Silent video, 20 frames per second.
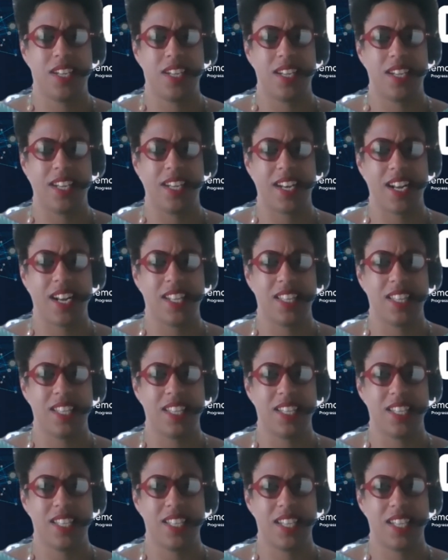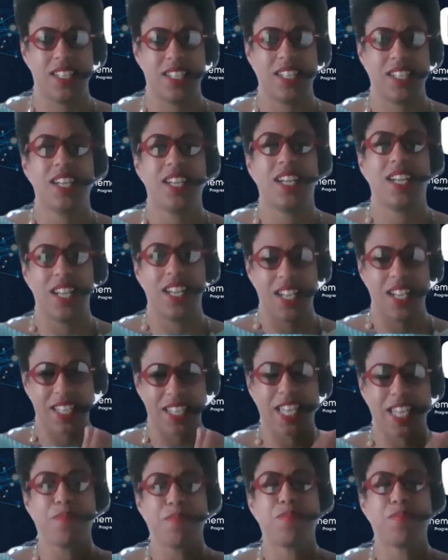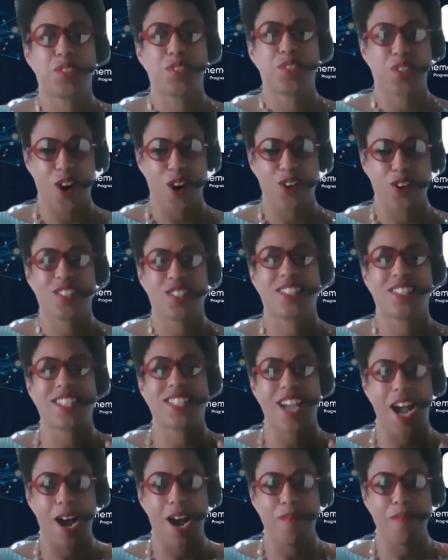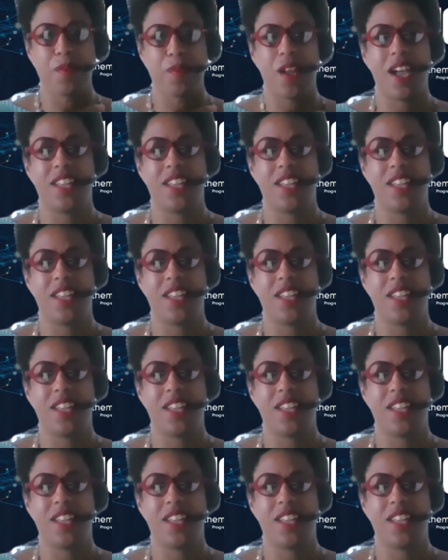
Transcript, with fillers: Keep, any, start, stop. Uh, keep, start, stop,